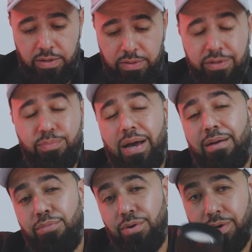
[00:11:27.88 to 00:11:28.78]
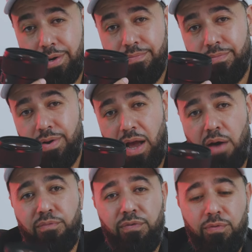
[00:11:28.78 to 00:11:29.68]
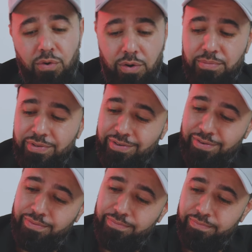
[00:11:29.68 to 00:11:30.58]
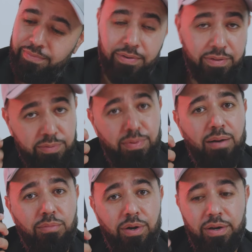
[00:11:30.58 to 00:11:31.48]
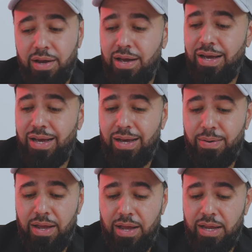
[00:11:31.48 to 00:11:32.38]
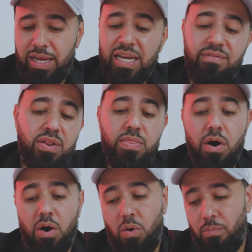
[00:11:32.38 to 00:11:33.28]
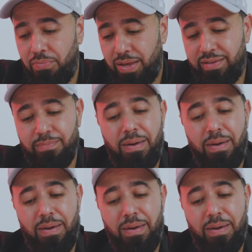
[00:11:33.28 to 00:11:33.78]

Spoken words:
this bad boy outperforms this bad boy. Even though it's